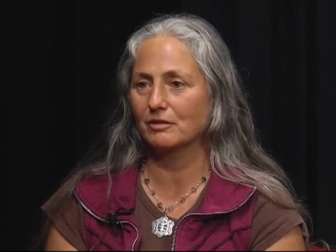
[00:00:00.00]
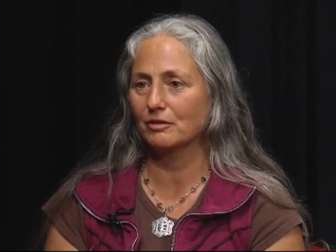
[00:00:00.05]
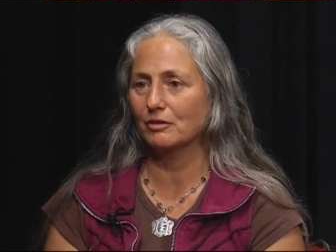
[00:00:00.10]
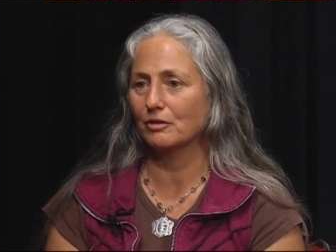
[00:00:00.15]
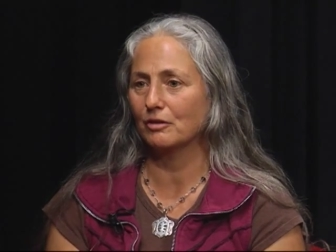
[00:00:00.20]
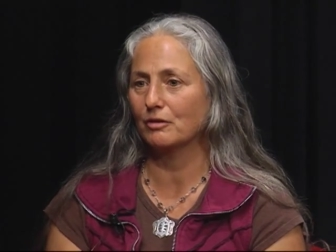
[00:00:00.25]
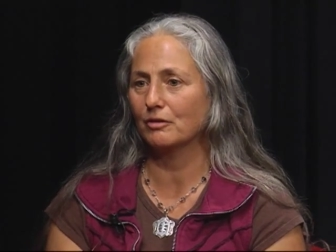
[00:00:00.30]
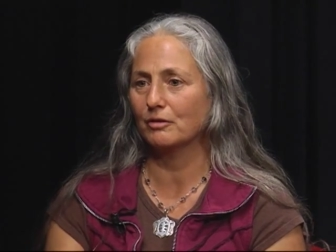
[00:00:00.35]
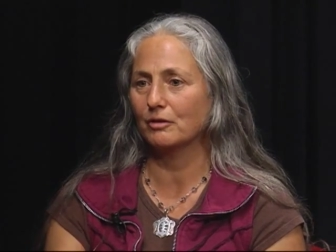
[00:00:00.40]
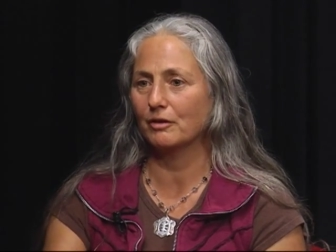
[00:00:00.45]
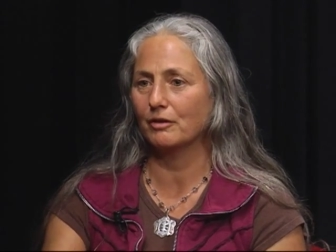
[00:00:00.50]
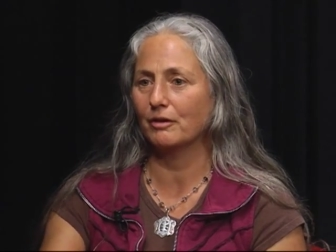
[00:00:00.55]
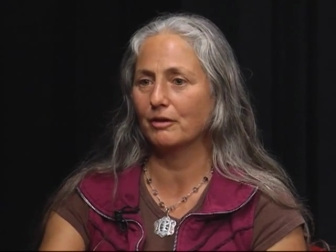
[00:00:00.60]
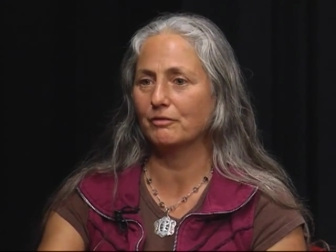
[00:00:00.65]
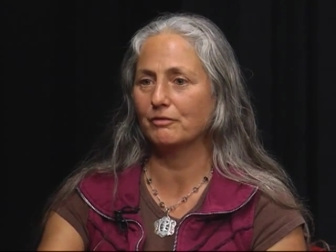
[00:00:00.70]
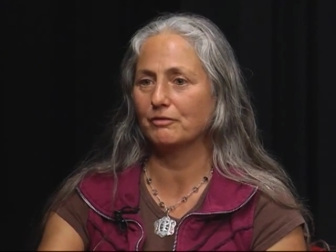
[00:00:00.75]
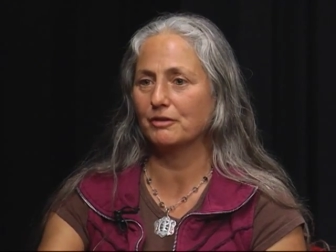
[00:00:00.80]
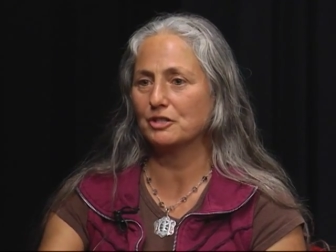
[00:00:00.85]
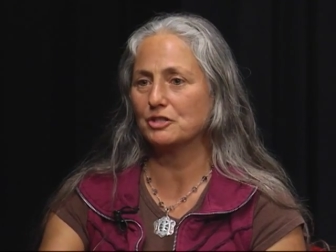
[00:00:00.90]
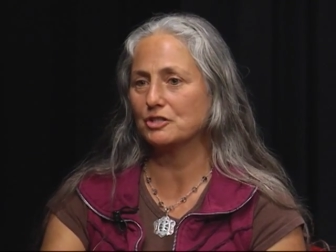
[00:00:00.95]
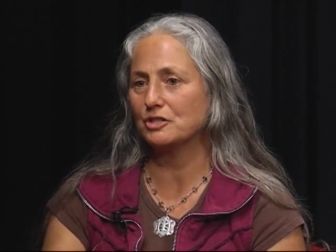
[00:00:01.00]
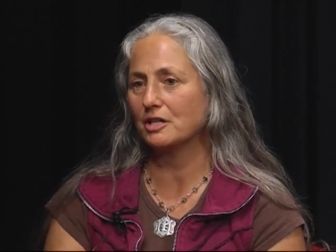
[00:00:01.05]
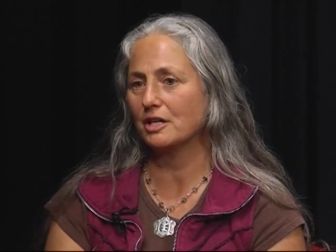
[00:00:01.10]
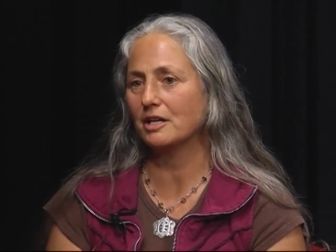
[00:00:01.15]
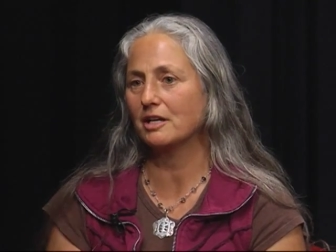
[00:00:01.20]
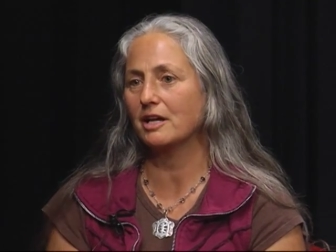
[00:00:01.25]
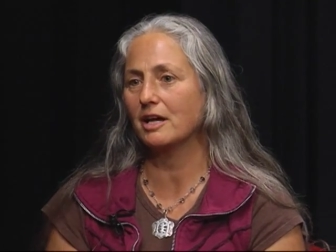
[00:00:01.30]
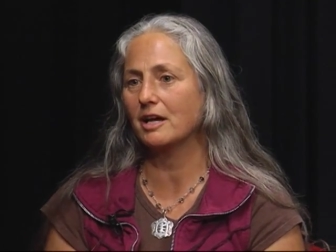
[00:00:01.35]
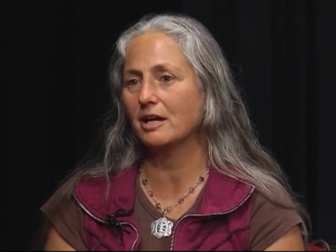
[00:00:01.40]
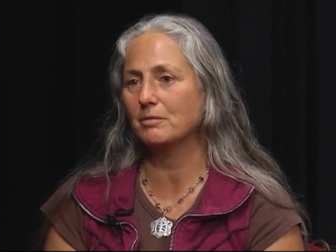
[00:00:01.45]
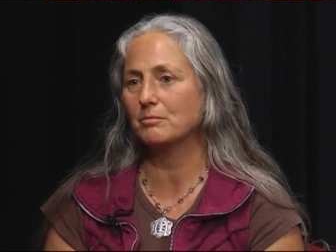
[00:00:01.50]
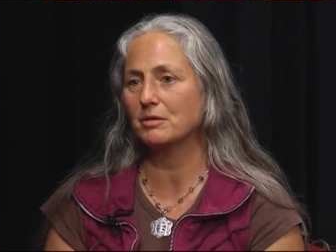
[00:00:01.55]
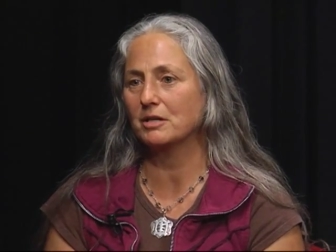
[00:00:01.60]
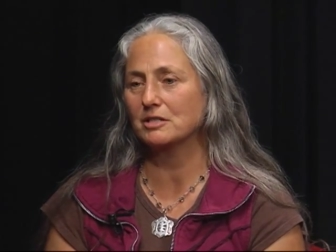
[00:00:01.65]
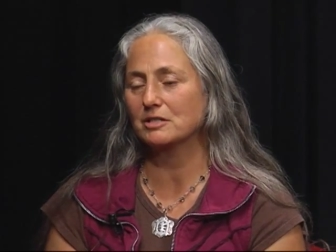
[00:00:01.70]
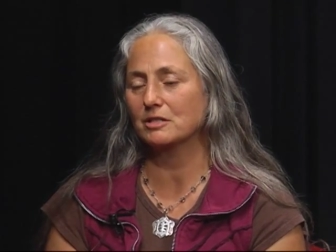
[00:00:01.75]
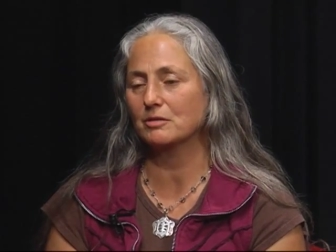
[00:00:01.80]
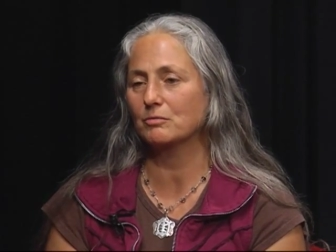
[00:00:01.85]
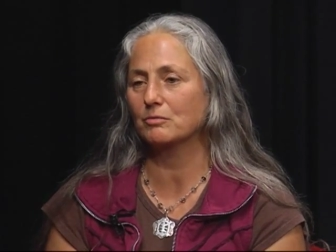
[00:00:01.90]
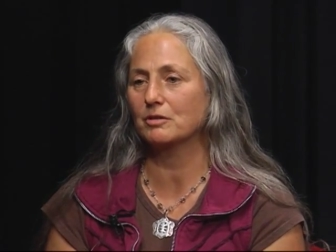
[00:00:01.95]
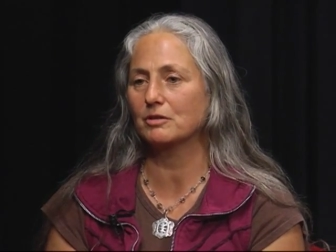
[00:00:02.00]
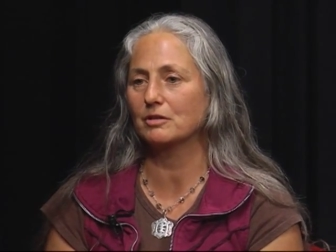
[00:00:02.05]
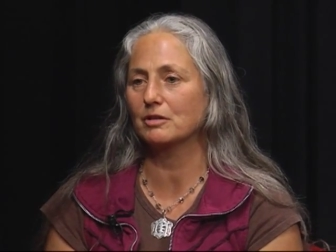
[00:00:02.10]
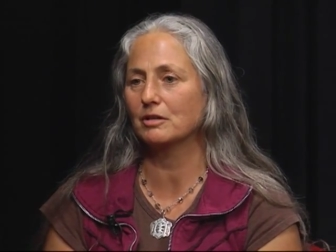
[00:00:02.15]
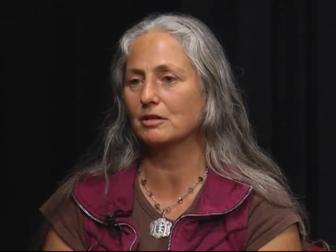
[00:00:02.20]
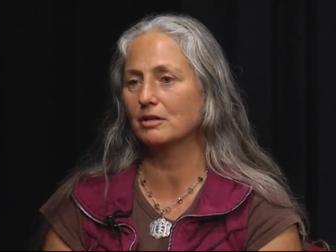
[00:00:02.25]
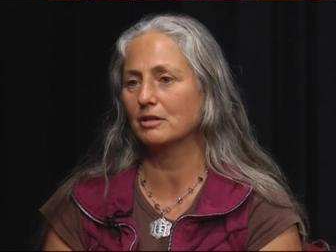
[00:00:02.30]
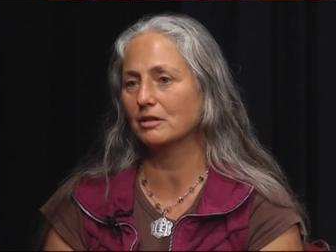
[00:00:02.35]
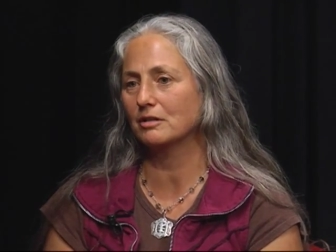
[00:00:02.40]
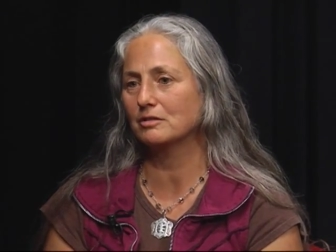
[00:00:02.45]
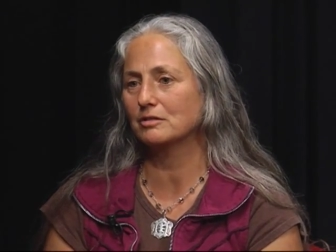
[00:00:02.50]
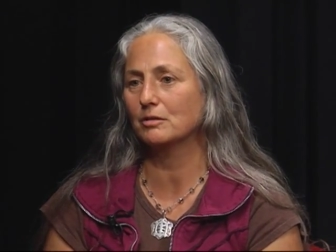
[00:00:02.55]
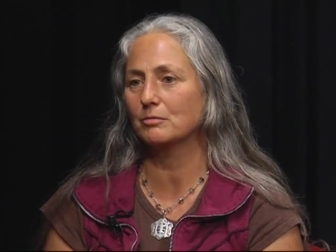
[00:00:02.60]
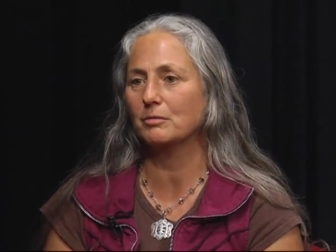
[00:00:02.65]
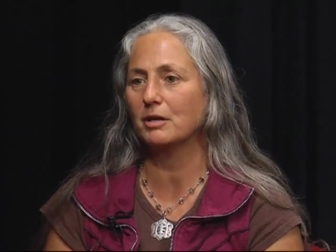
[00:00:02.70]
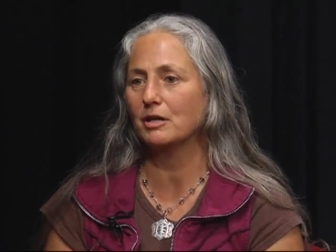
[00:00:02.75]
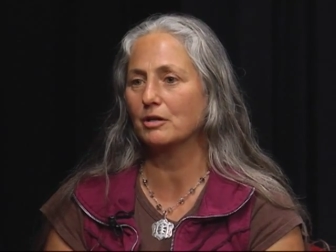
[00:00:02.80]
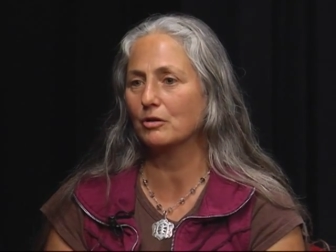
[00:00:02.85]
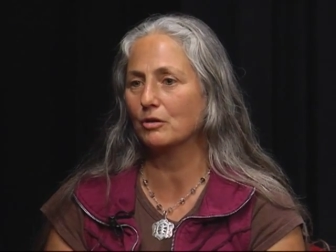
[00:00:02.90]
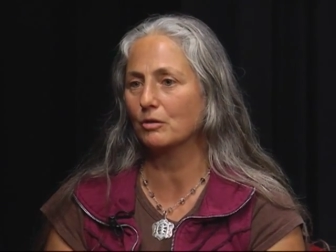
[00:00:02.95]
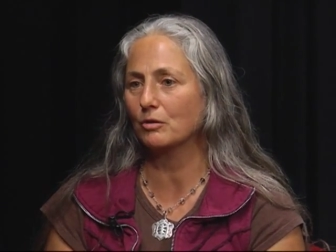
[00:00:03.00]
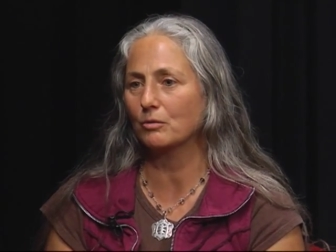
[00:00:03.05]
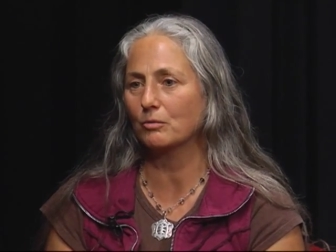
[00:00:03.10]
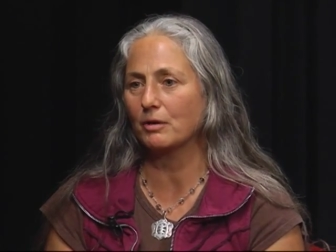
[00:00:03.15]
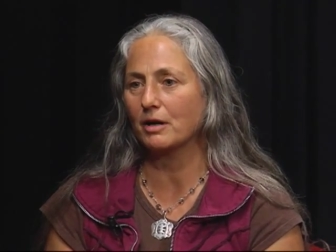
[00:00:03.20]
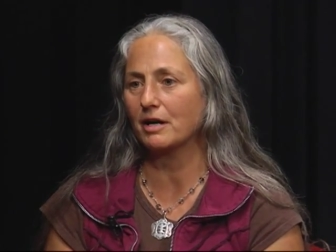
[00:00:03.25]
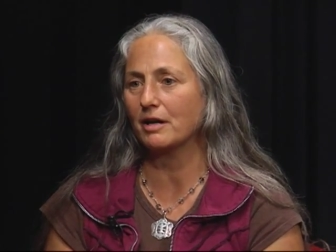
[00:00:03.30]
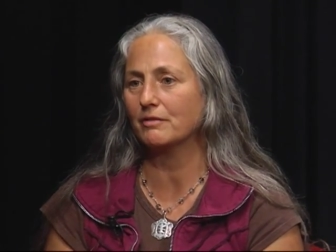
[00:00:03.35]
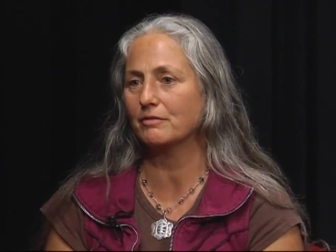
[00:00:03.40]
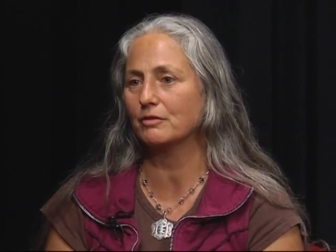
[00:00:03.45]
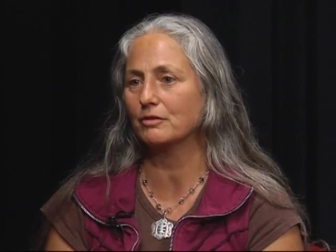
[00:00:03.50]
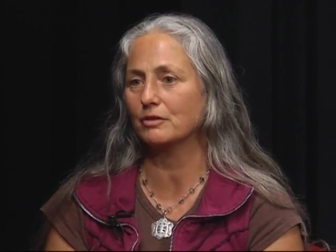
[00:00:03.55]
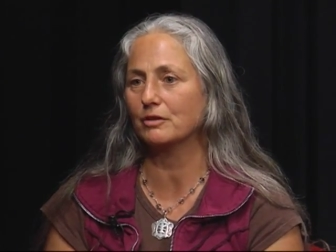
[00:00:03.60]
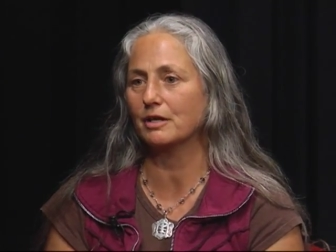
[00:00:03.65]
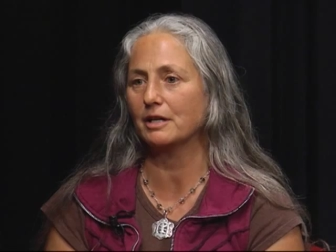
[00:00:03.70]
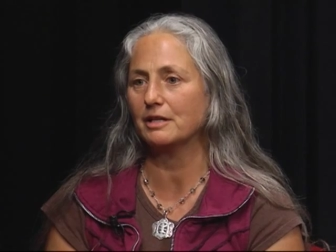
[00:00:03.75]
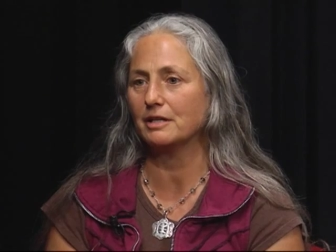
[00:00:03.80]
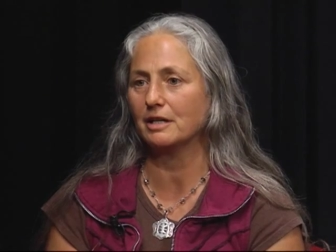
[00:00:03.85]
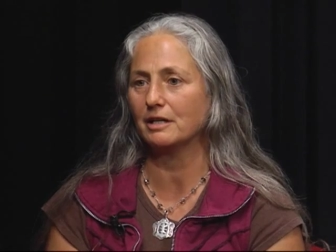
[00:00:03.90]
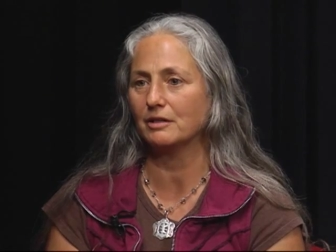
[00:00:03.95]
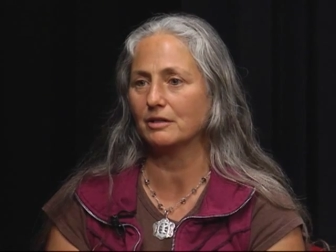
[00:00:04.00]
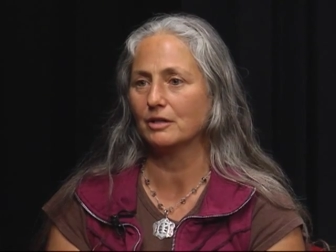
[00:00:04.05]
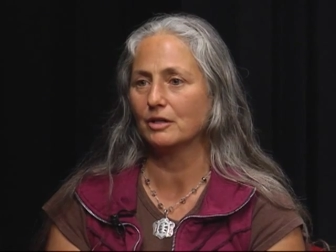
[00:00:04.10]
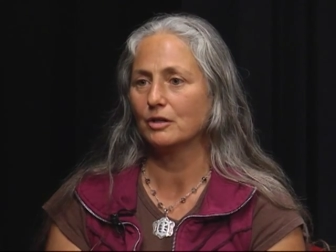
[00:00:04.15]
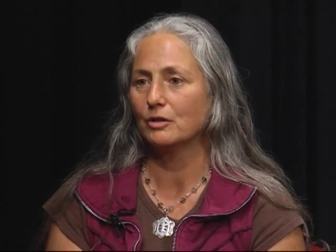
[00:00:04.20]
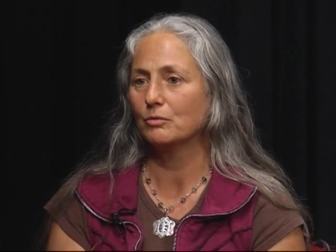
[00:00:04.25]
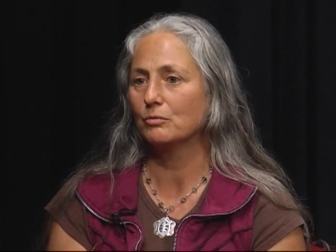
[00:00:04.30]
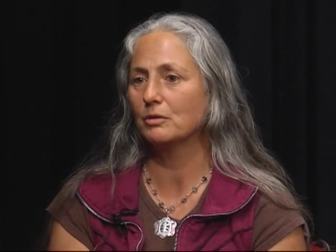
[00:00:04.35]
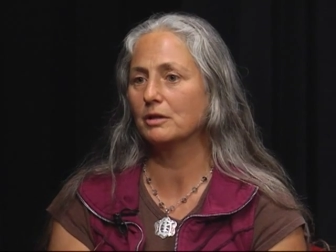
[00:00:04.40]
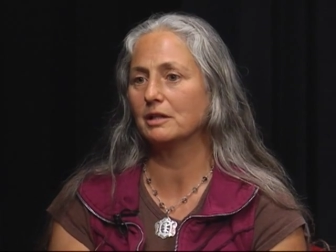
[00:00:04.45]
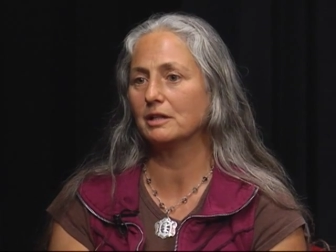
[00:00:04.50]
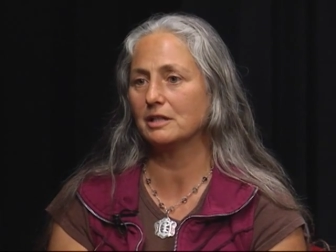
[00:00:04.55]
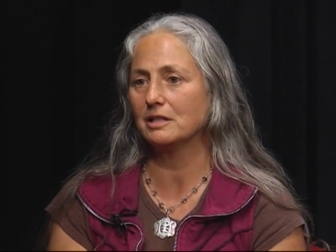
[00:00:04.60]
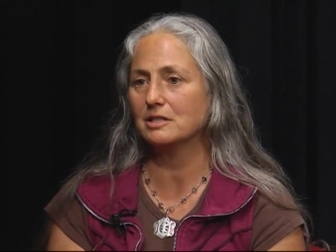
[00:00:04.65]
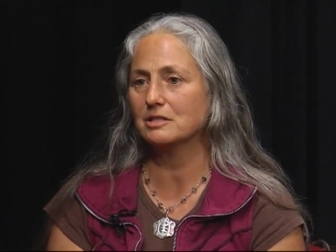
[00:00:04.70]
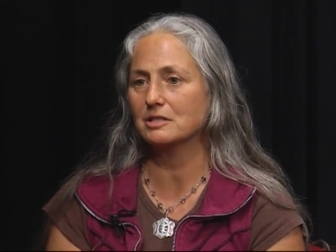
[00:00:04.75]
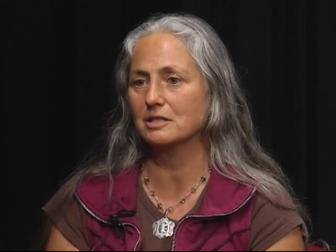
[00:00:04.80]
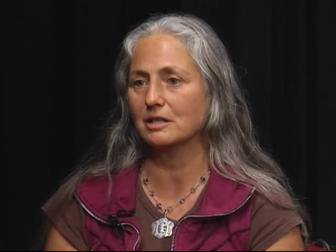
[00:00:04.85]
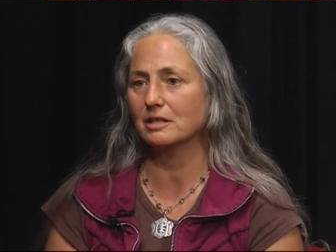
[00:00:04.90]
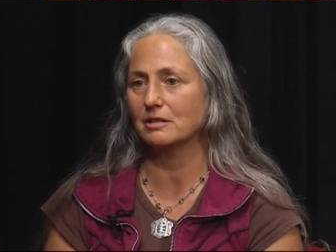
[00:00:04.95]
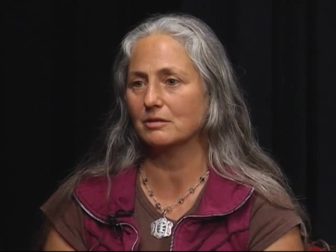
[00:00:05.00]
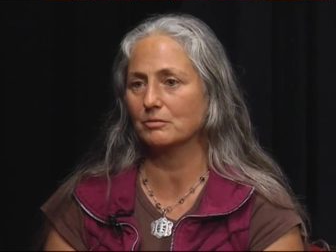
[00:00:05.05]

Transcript: you know, a fish DNA and mix it with a tomato or whatever, and then release it.